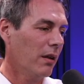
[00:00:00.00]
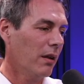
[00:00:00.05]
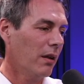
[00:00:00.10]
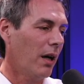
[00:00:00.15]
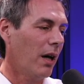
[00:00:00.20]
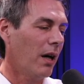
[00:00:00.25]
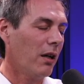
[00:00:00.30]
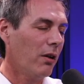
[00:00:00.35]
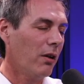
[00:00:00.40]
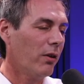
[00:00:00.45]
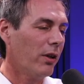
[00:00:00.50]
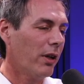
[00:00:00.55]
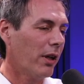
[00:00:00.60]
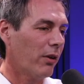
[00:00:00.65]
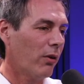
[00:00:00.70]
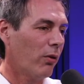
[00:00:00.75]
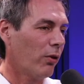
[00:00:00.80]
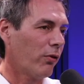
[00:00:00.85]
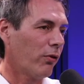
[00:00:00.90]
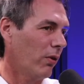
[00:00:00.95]
learned that
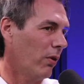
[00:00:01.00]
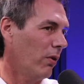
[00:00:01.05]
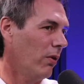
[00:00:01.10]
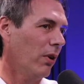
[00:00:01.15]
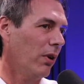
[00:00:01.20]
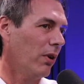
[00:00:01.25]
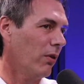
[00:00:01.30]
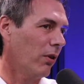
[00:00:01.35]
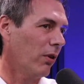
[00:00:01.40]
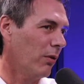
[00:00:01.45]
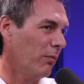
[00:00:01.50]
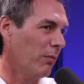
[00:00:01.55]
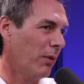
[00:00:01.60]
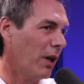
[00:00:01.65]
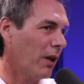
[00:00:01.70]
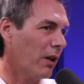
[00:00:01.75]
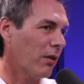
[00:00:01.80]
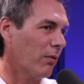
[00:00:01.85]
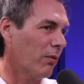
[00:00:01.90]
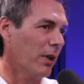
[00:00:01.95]
also early on in
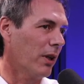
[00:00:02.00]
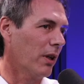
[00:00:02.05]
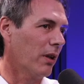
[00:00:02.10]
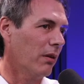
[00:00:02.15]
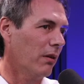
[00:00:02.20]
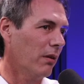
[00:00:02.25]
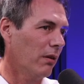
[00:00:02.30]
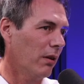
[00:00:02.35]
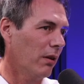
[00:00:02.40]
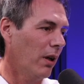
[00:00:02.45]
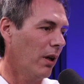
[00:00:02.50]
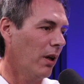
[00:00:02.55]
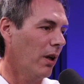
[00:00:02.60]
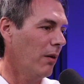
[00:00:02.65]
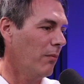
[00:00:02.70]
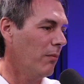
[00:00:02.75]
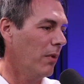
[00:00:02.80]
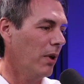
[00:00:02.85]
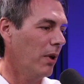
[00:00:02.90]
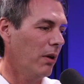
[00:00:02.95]
my career.
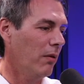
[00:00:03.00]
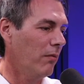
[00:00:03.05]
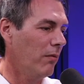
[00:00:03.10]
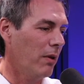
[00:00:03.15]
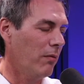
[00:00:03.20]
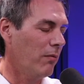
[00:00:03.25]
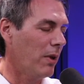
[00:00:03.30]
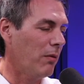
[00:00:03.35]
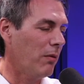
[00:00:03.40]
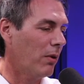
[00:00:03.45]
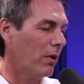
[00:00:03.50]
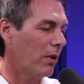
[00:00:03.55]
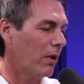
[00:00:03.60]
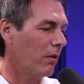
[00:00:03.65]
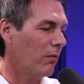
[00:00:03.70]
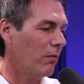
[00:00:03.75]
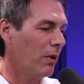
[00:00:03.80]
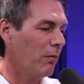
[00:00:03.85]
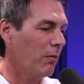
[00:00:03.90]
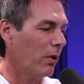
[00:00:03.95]
We
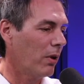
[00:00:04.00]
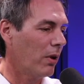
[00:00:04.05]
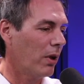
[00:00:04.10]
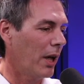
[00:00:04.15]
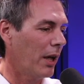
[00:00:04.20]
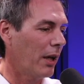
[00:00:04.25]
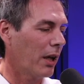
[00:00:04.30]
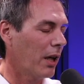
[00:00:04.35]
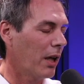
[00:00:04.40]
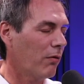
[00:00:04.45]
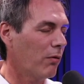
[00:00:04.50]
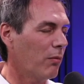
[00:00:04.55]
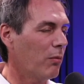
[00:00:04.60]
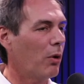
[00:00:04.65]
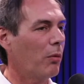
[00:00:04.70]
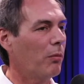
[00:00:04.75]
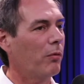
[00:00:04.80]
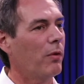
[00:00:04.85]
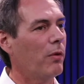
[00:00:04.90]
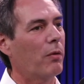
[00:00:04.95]
were at a given
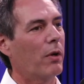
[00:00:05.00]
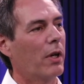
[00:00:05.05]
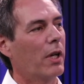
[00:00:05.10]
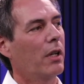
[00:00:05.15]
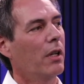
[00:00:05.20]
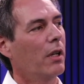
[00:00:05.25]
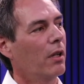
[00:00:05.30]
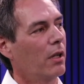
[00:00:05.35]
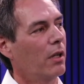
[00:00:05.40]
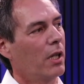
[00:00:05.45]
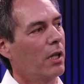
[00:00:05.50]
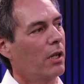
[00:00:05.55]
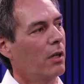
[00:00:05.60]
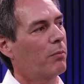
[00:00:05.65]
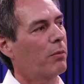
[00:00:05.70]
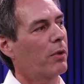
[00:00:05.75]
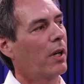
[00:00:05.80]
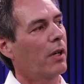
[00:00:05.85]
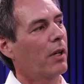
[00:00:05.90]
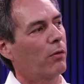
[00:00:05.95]
moment, we were in a
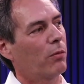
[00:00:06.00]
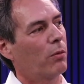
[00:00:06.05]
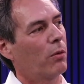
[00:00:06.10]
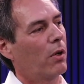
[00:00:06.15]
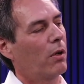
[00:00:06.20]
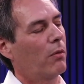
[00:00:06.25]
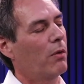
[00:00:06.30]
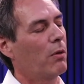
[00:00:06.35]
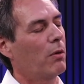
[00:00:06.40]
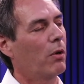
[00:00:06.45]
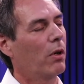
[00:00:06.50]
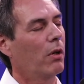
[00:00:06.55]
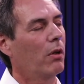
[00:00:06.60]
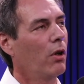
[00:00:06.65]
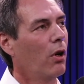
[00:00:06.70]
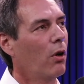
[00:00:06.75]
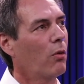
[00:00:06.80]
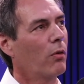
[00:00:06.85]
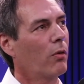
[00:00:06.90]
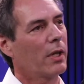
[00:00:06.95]
price war, and we were
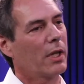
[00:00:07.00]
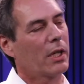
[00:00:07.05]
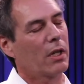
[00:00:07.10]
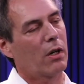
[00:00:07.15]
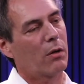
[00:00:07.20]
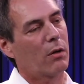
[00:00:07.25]
lowering our